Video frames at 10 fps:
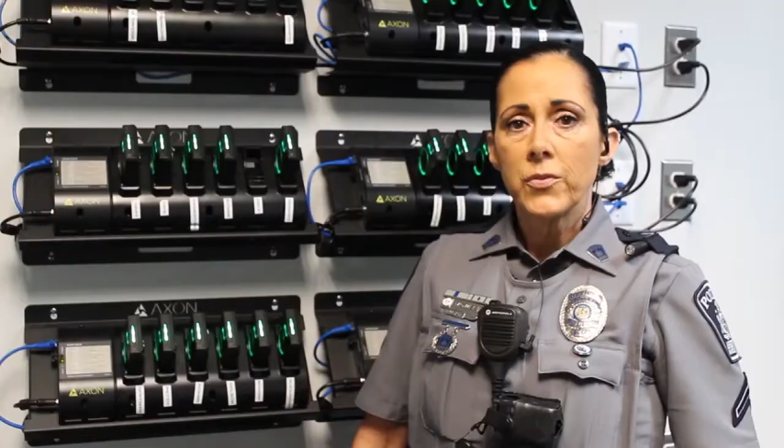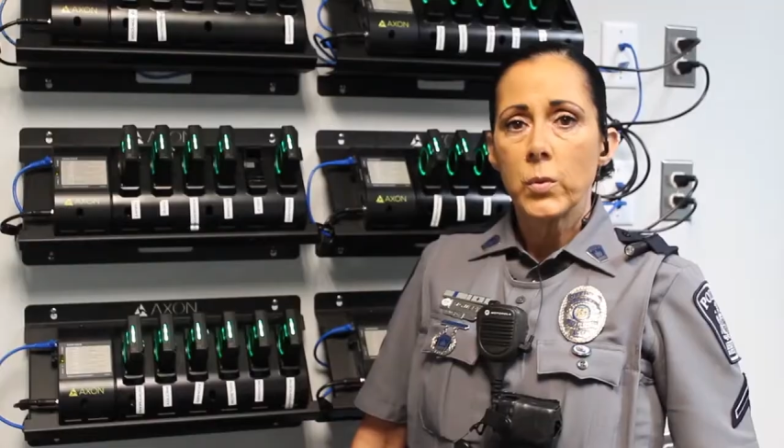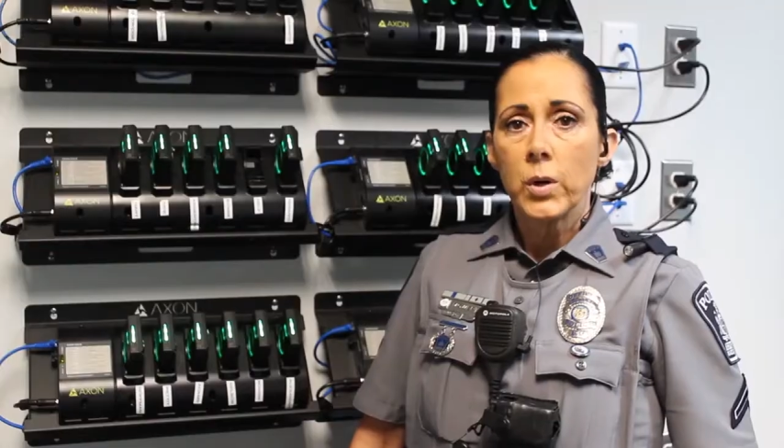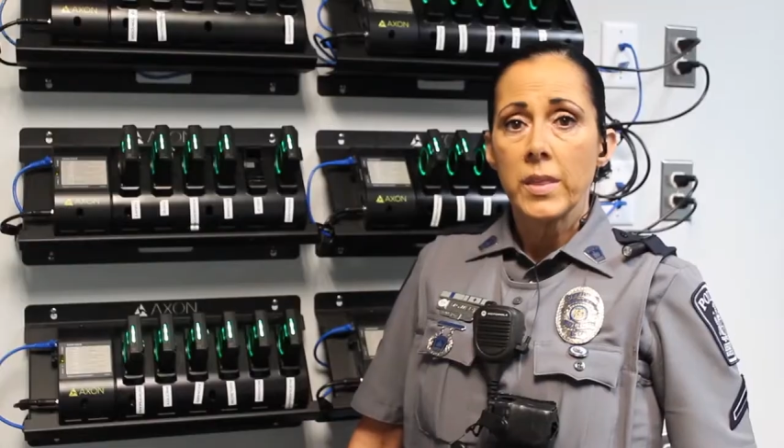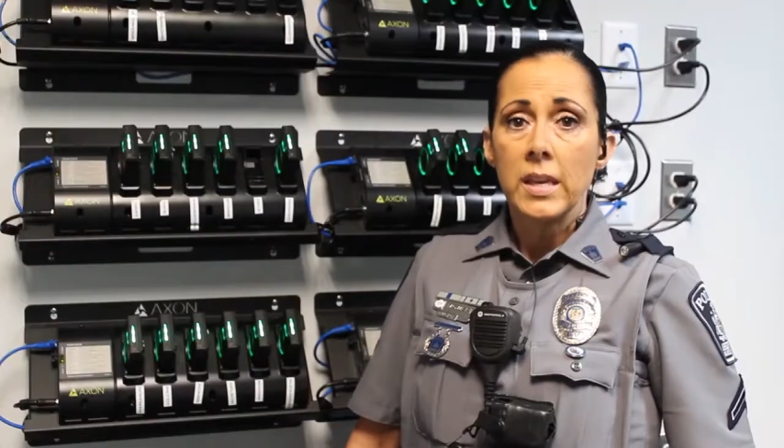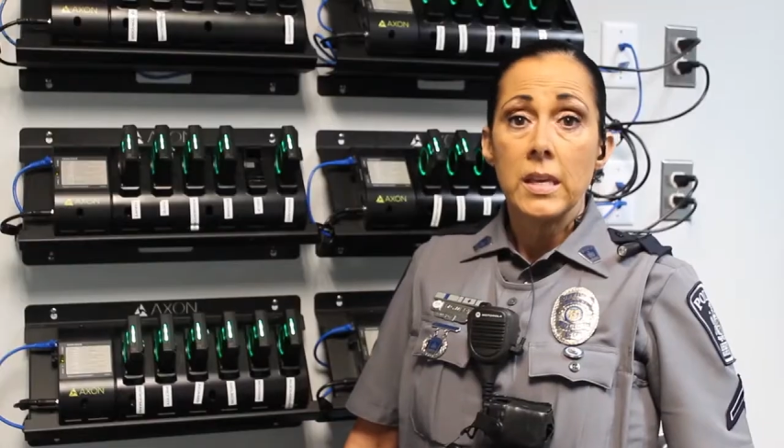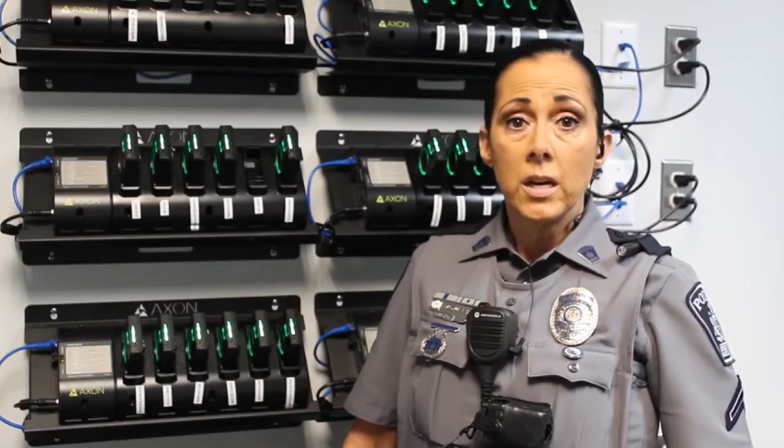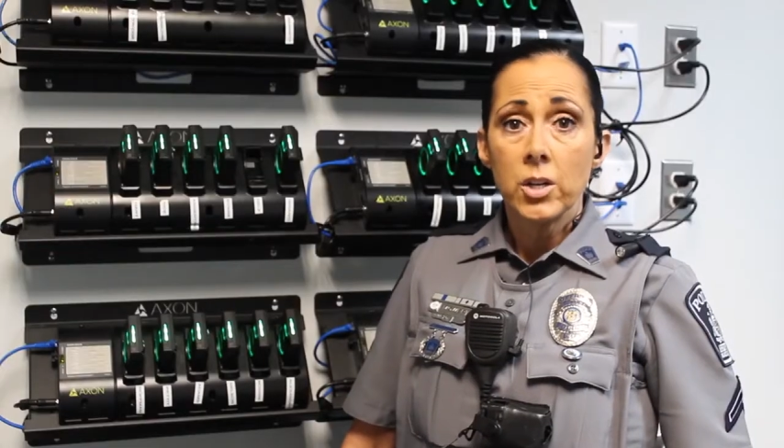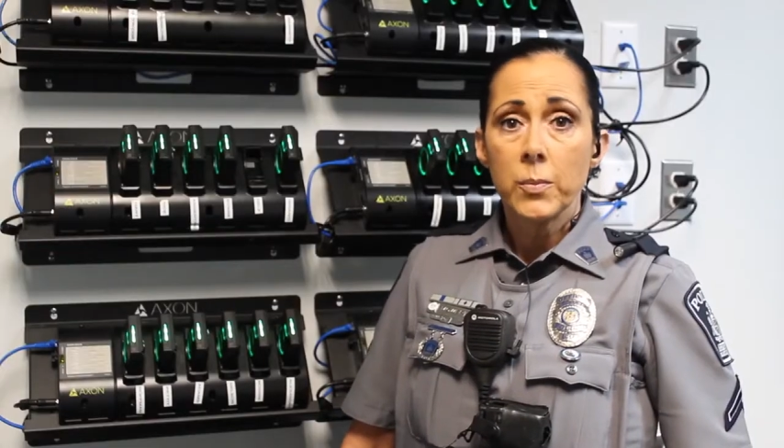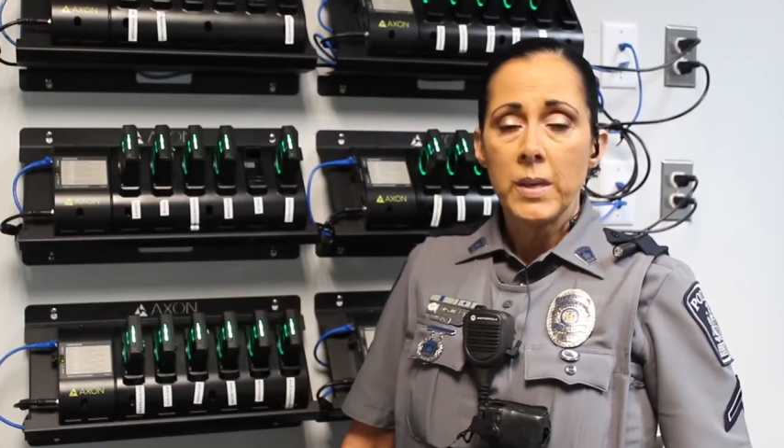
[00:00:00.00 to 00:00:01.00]
For the
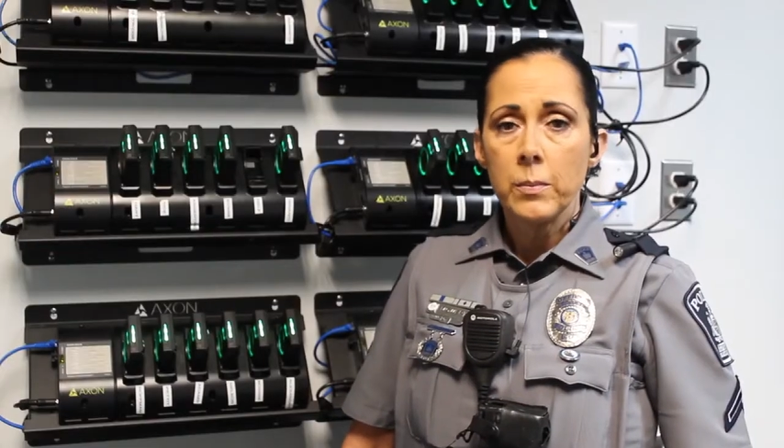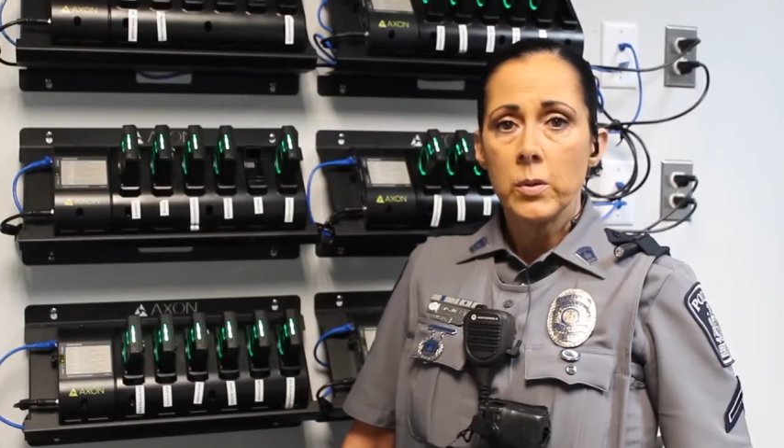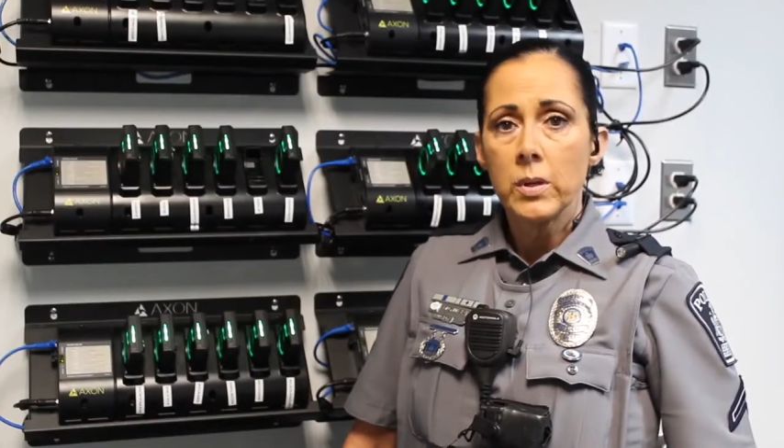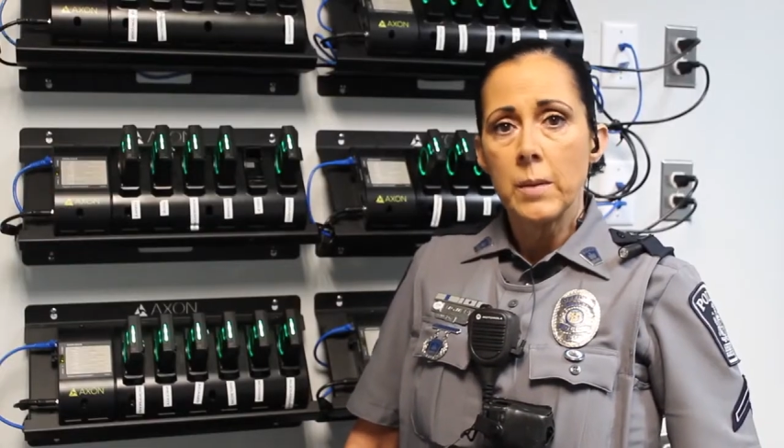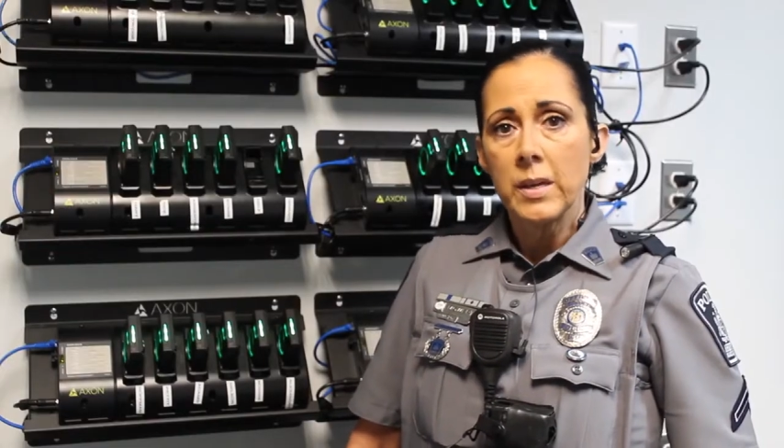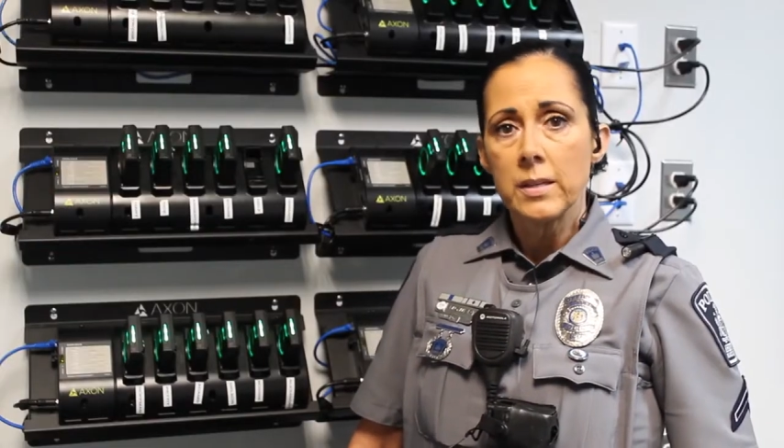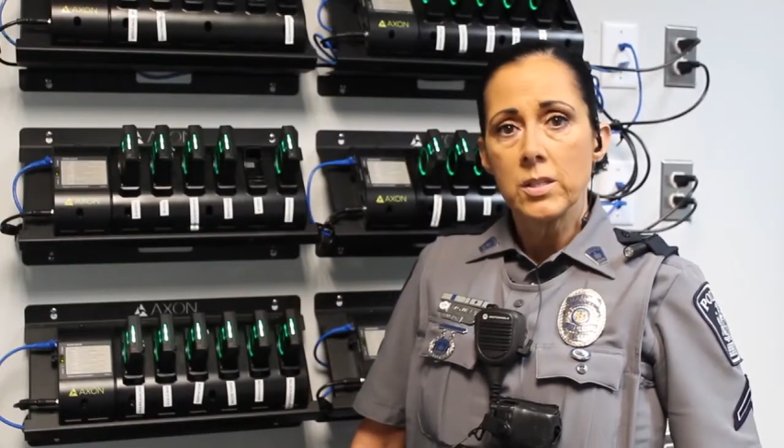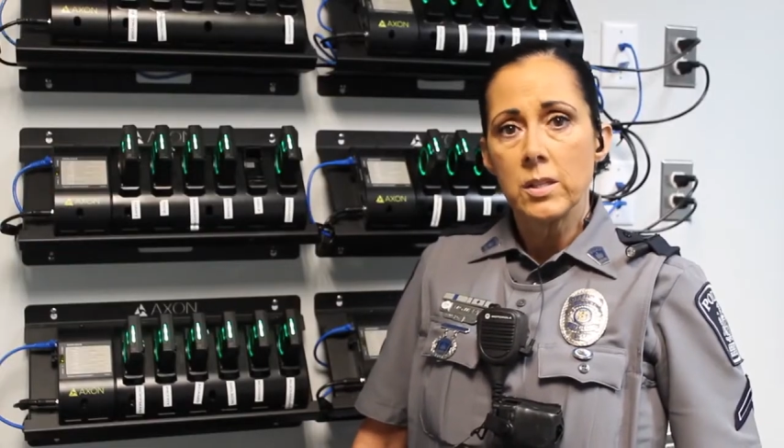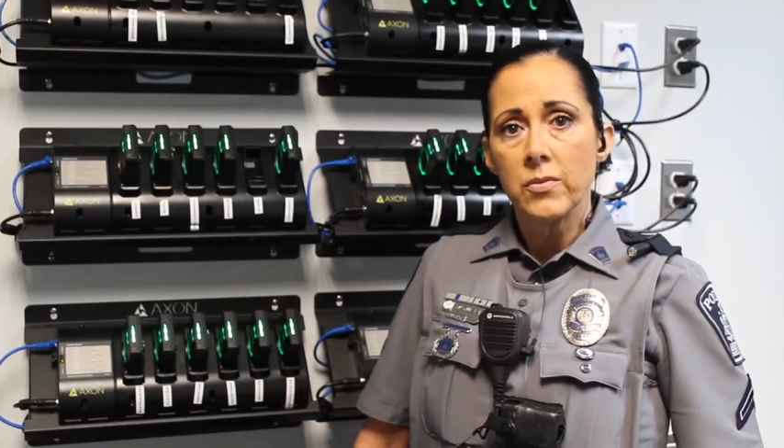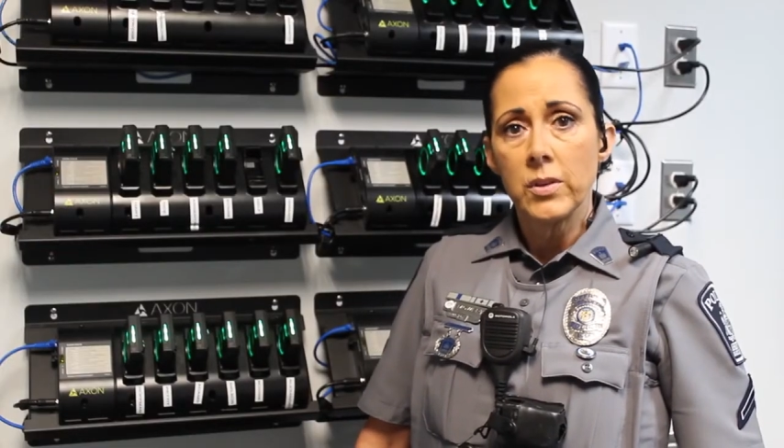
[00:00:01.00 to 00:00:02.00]
younger people coming
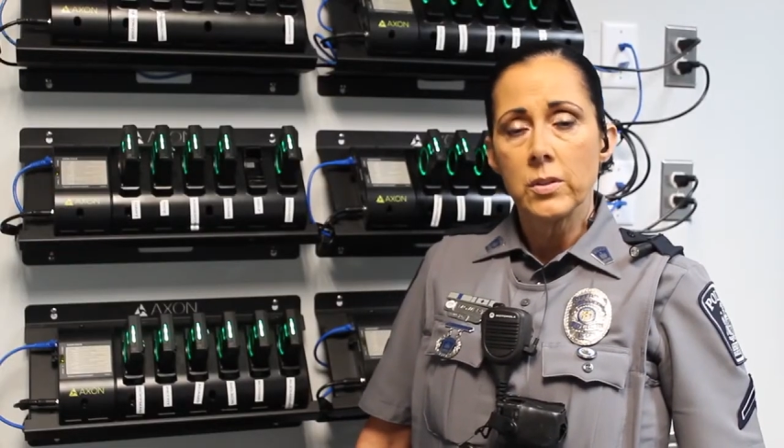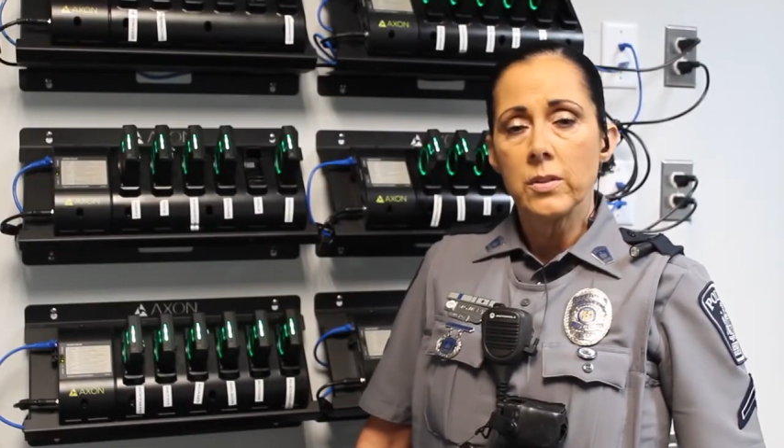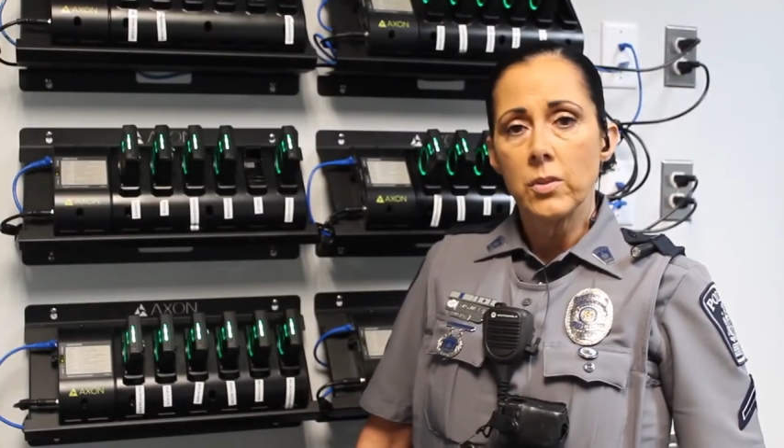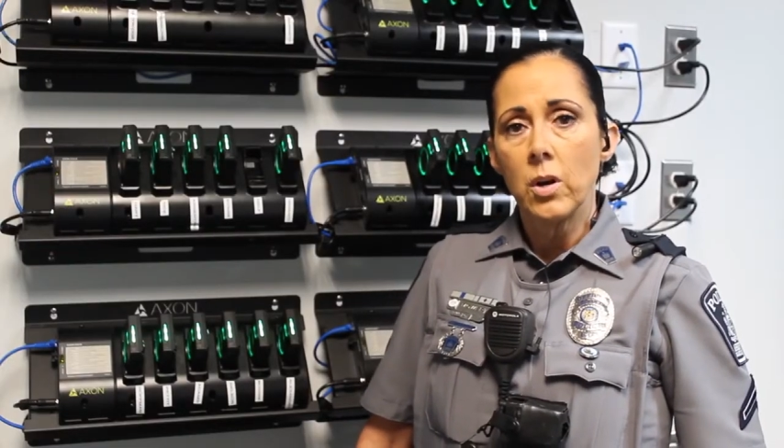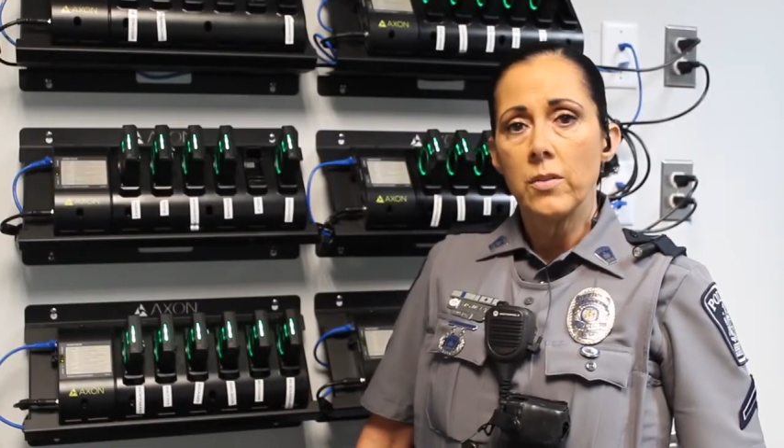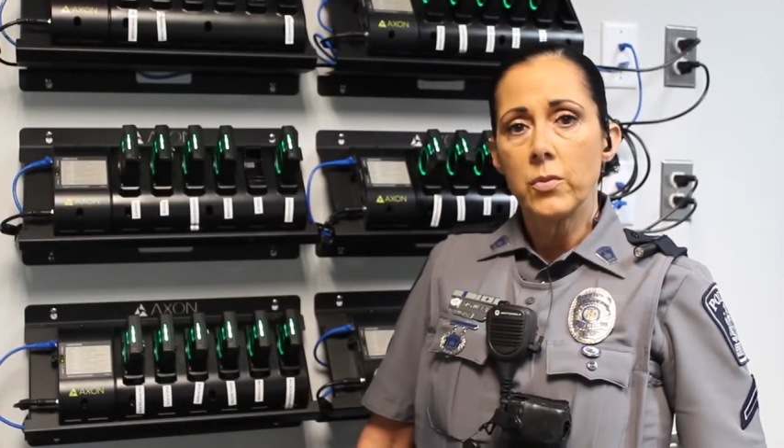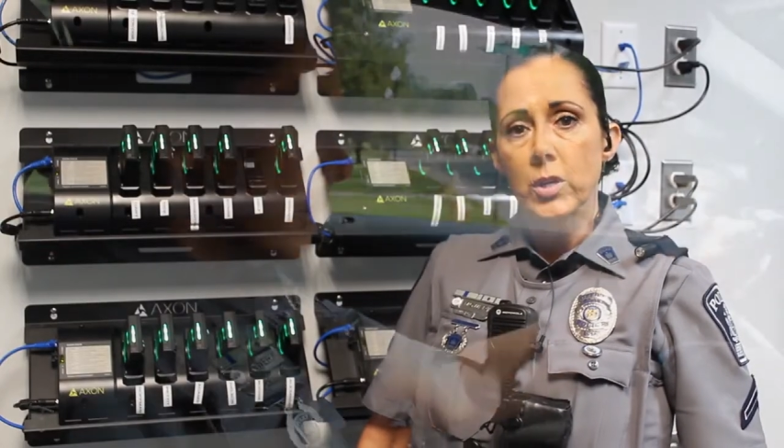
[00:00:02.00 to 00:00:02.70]
into the field of law